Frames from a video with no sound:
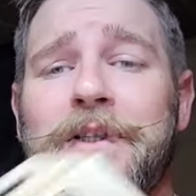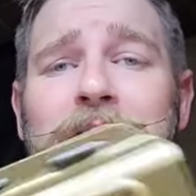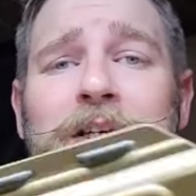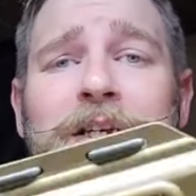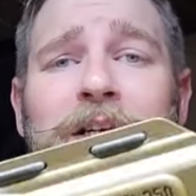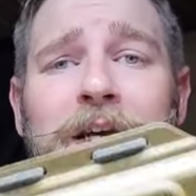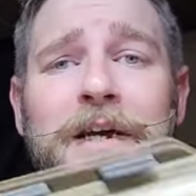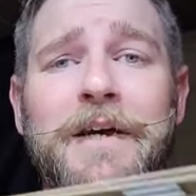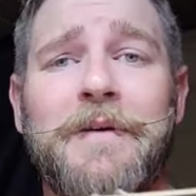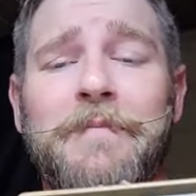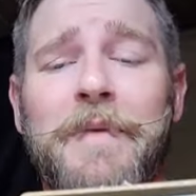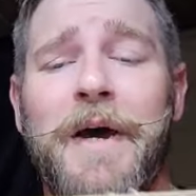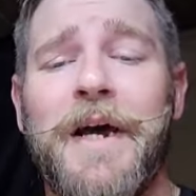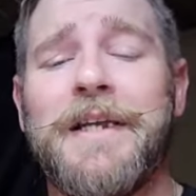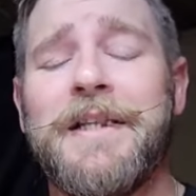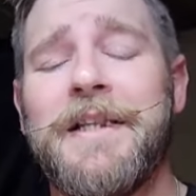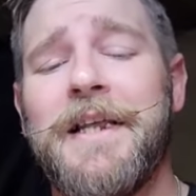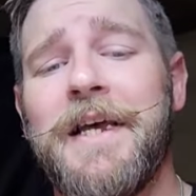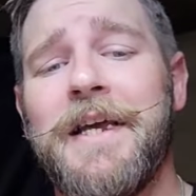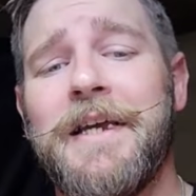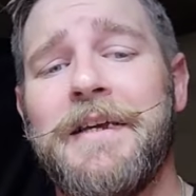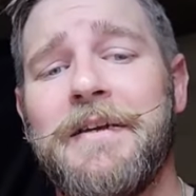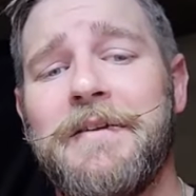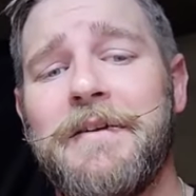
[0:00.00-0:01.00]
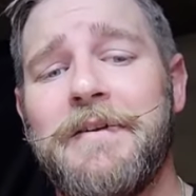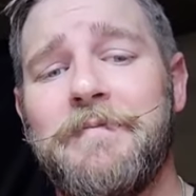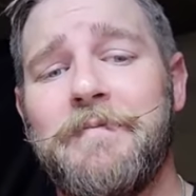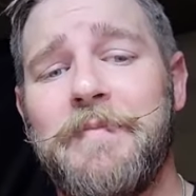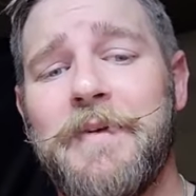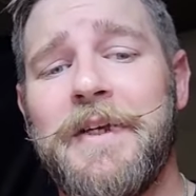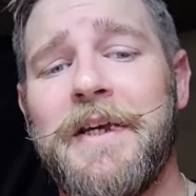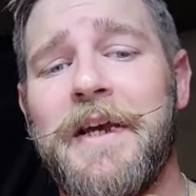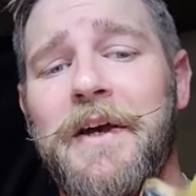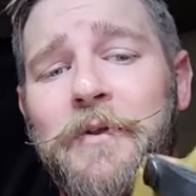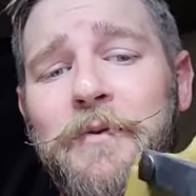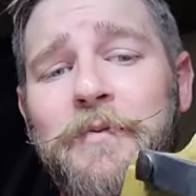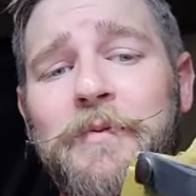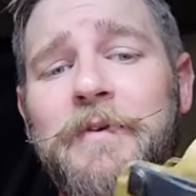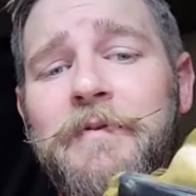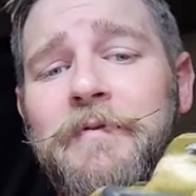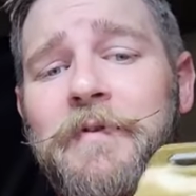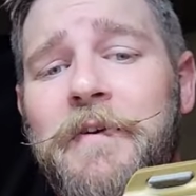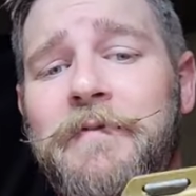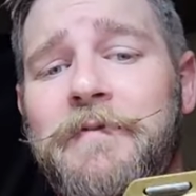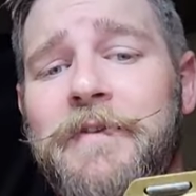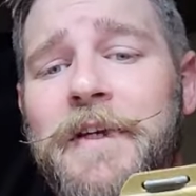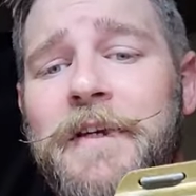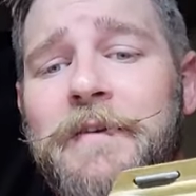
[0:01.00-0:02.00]
the uh, Modlite
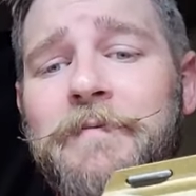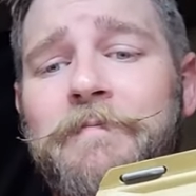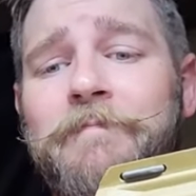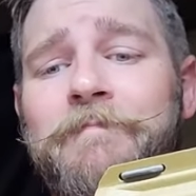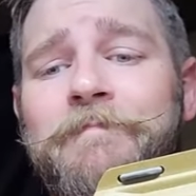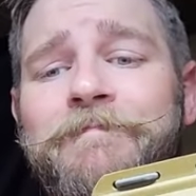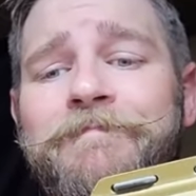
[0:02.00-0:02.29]
PL350.